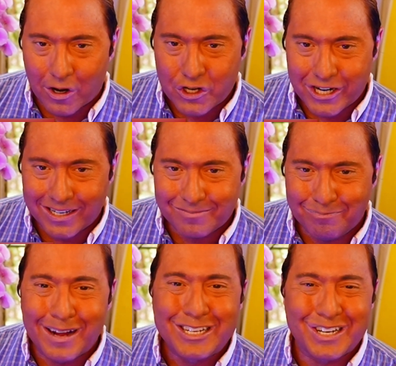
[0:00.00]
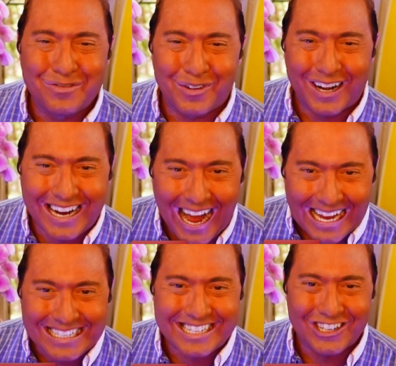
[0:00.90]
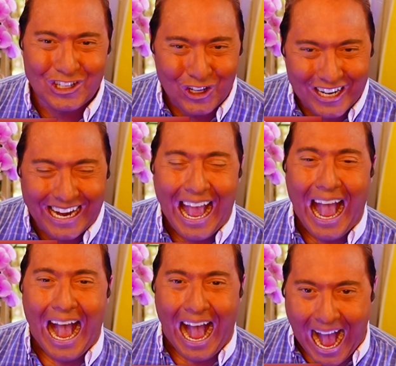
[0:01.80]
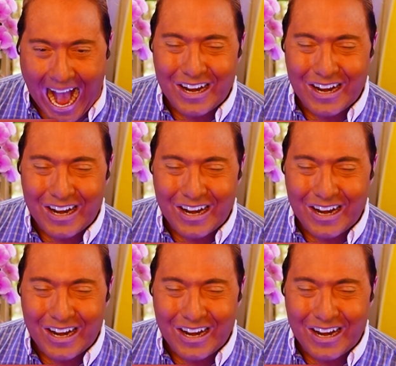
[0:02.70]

on the worksheet, but she forgot to look